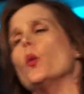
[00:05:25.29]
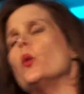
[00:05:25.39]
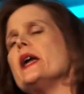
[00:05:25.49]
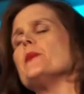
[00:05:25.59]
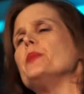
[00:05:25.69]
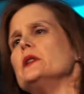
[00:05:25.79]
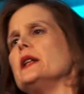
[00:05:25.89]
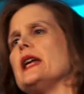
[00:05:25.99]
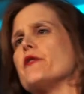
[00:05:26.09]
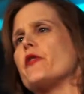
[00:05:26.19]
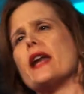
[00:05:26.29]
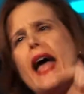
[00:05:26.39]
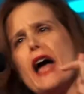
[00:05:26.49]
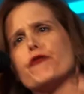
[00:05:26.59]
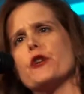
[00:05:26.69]
We believe that
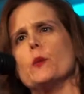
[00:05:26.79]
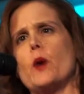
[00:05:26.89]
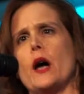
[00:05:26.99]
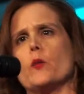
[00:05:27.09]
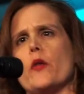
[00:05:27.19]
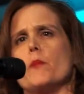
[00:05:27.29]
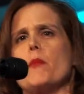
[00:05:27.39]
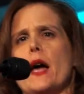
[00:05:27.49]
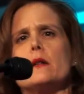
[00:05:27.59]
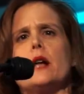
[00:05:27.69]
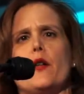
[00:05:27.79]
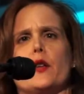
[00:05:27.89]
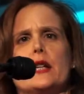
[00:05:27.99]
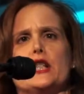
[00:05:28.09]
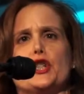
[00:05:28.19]
everyone with a mental
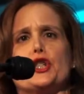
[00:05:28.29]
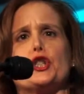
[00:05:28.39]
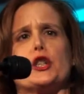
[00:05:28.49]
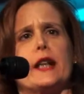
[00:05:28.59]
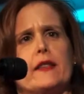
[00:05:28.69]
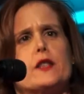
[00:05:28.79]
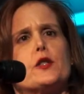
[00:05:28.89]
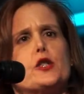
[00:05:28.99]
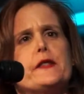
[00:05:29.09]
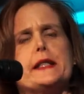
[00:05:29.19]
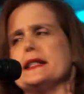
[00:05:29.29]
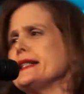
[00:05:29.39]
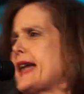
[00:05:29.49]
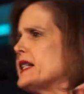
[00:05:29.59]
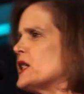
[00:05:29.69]
health condition should get the services
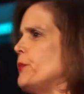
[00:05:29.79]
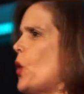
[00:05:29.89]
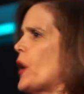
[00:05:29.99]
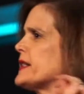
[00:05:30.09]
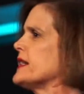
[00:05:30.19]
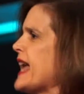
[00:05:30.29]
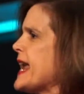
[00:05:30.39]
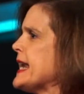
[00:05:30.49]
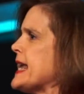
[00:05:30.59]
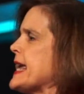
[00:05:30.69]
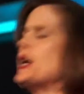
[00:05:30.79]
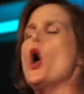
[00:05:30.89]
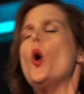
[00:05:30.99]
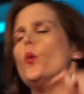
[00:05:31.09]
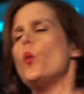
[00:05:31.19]
and supports they
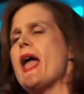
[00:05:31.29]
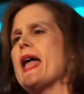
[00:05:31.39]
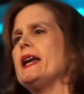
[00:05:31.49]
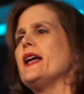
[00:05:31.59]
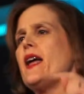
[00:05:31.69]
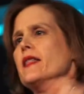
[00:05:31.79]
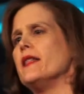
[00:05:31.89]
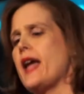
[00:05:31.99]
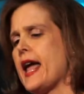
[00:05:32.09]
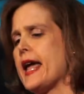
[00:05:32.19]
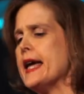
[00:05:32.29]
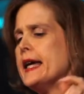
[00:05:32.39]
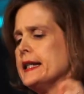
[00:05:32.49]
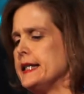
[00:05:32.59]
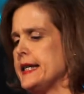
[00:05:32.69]
need when
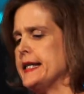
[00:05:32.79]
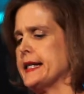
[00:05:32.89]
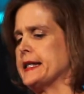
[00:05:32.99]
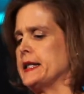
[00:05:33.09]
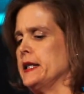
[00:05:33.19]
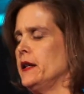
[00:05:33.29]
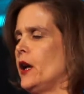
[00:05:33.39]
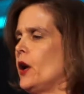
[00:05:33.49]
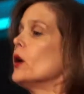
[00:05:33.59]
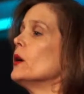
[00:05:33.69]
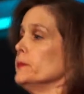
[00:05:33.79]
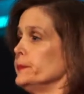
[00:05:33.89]
they need it. Yeah.